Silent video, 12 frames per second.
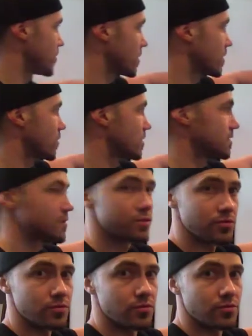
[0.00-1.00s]
are going
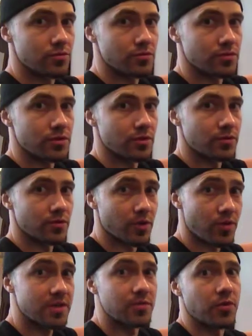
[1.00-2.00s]
to,
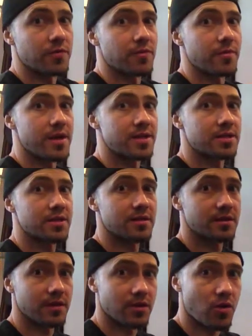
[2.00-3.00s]
request more
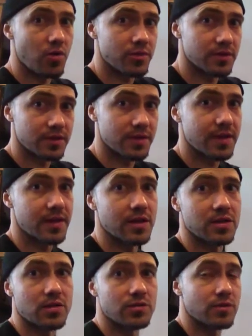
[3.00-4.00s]
information. They're open to taking a
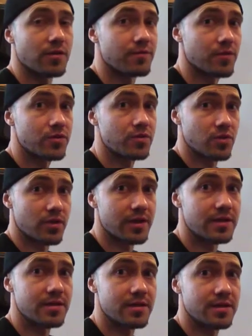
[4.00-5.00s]
further look
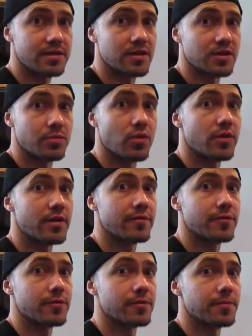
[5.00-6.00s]
into this and exploring it
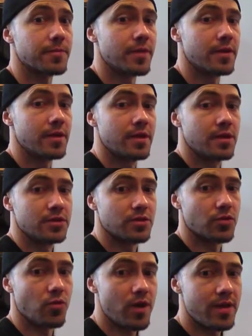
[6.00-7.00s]
further. So
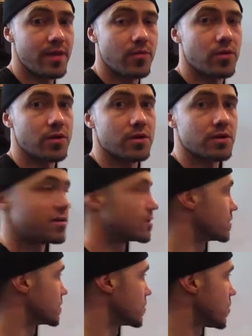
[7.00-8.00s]
the way that we're
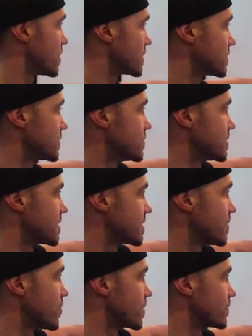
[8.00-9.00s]
going to get
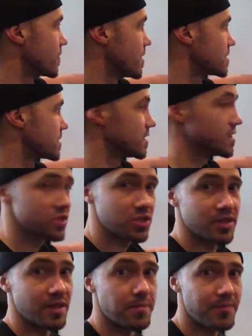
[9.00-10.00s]
them more information
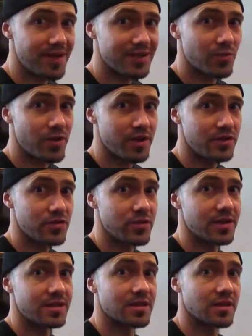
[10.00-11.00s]
initially, the best way to do
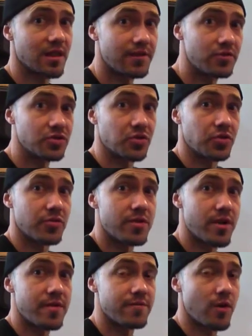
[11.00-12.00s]
it is to leverage a
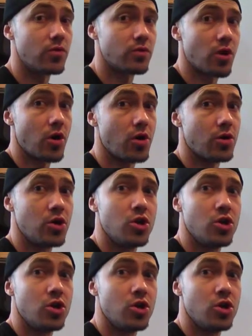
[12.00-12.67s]
three-way phone call